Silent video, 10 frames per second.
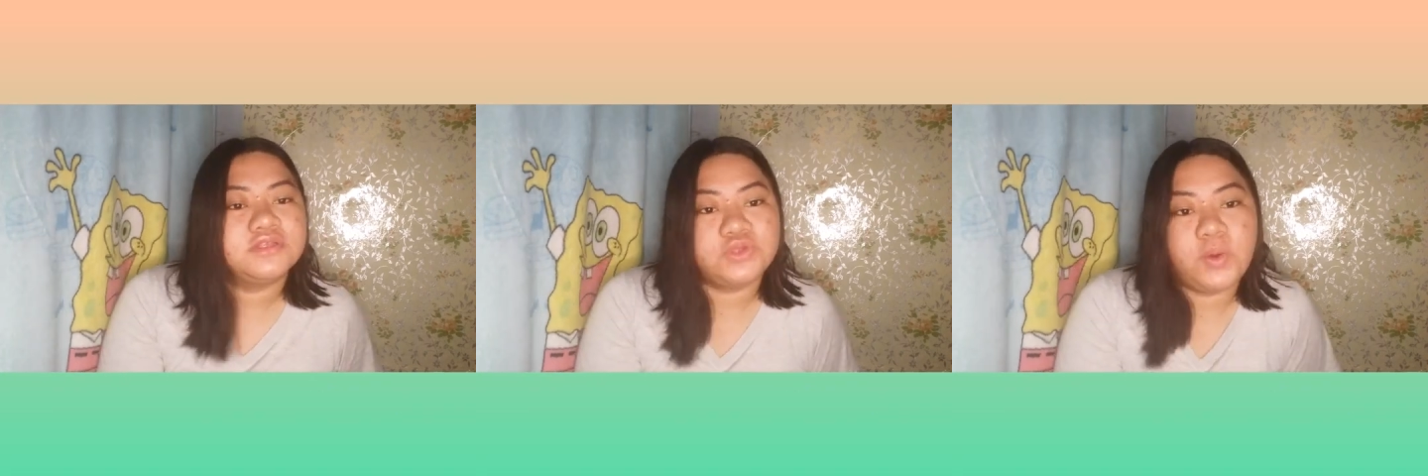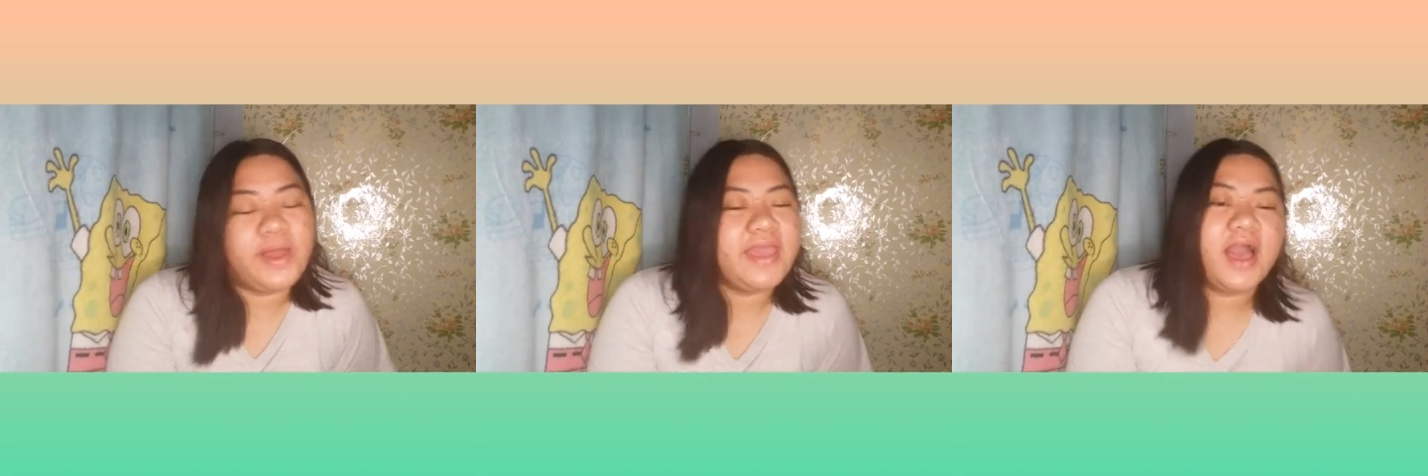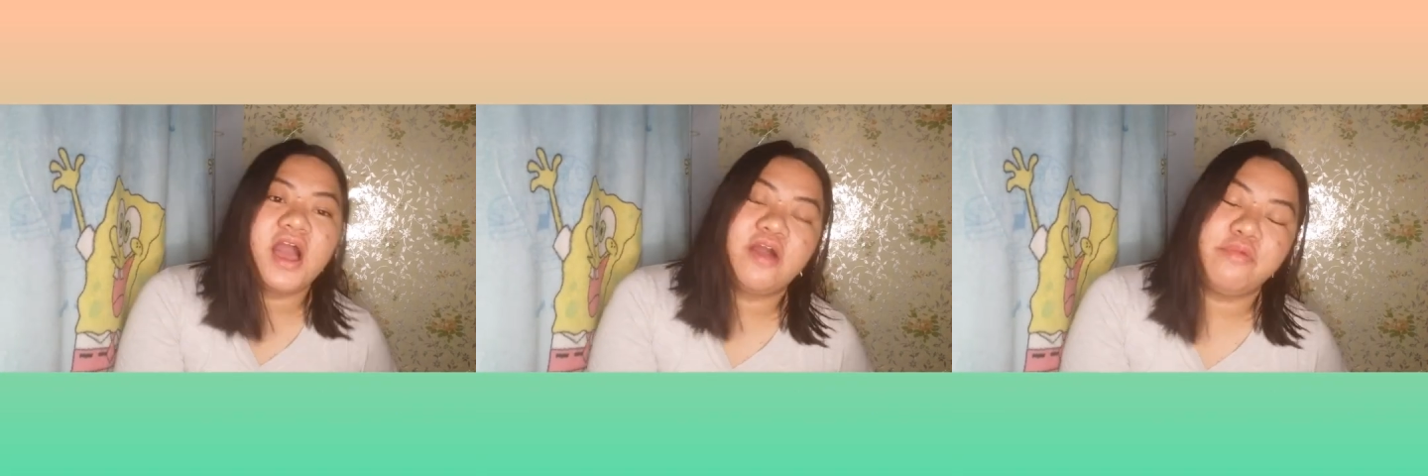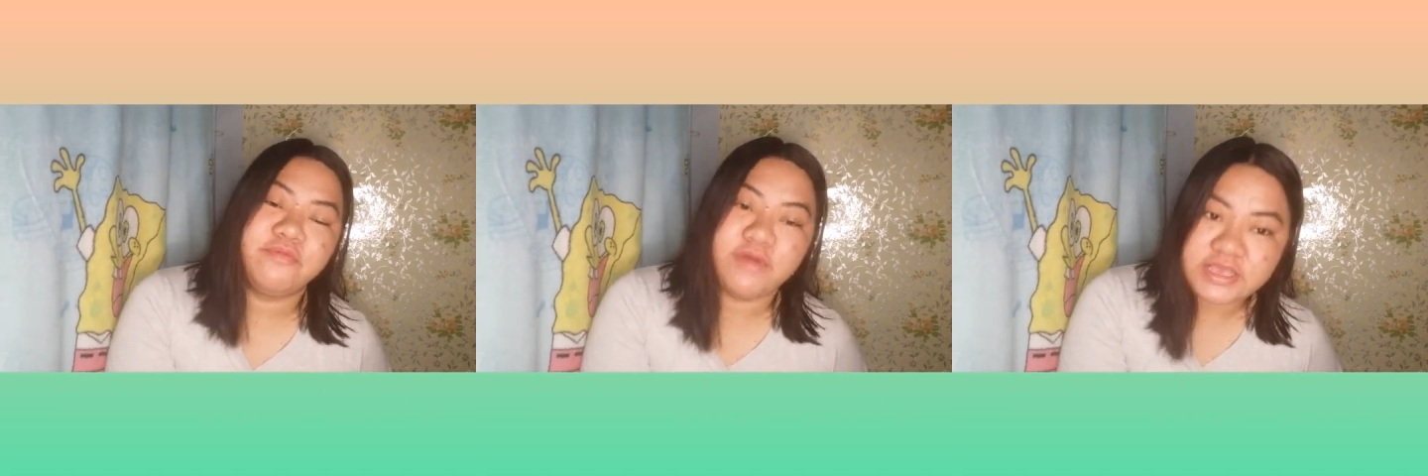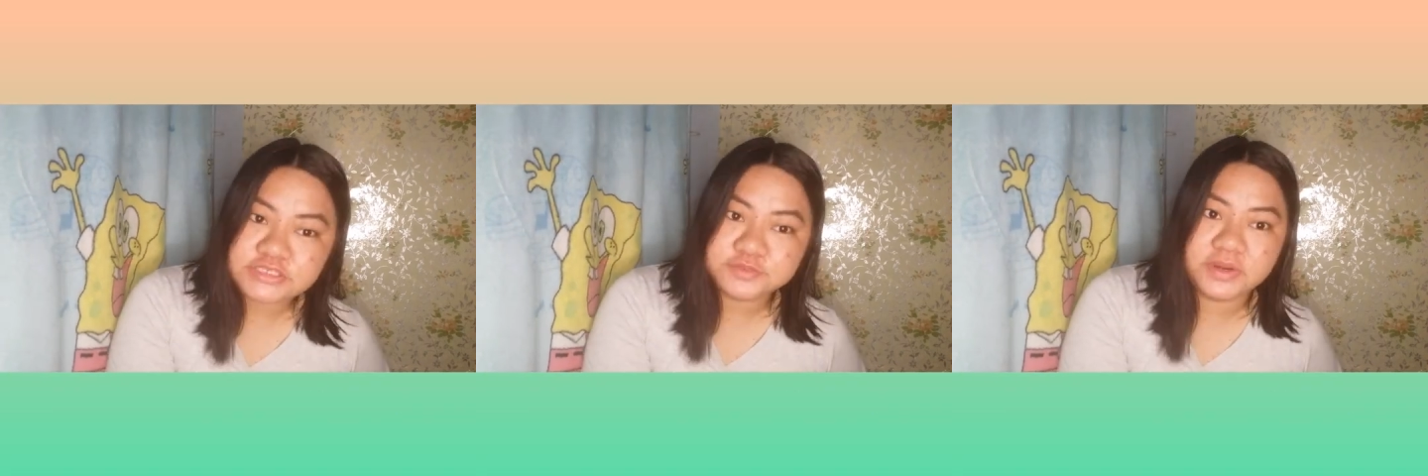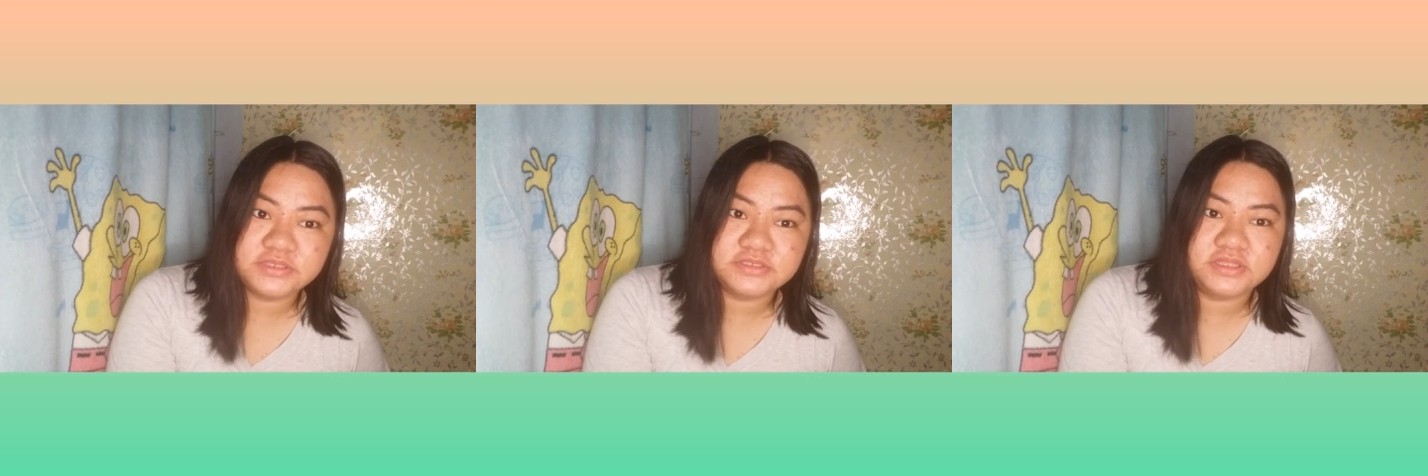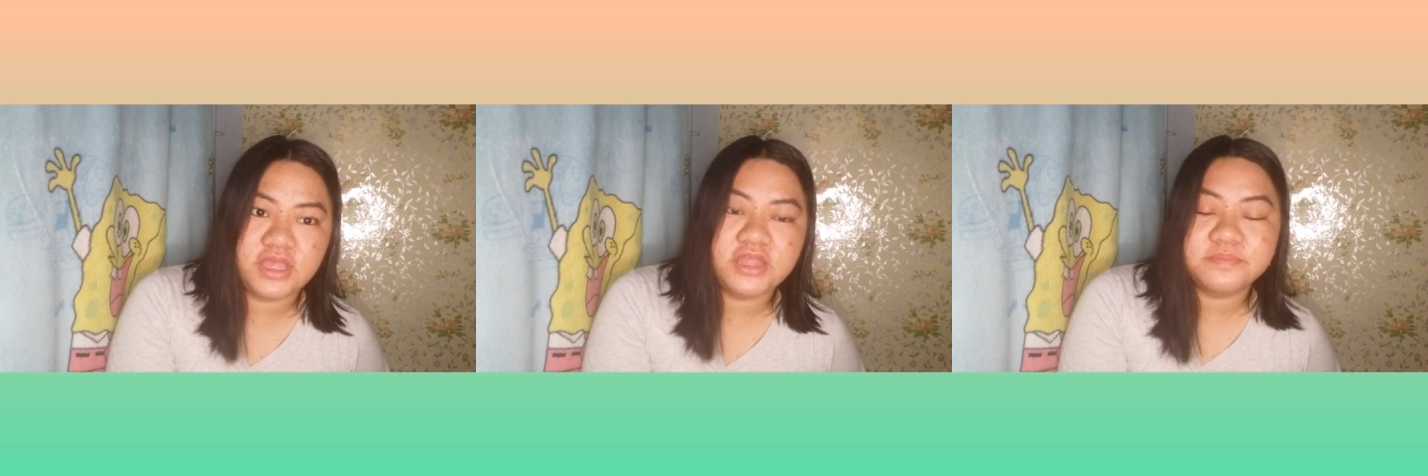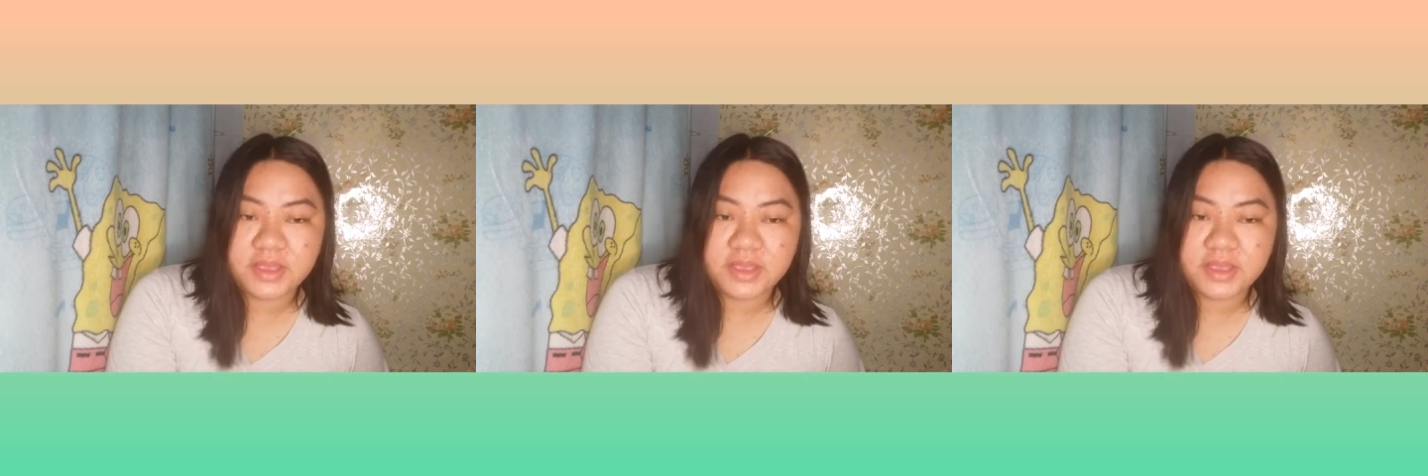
So, kaya ka nga may vice president,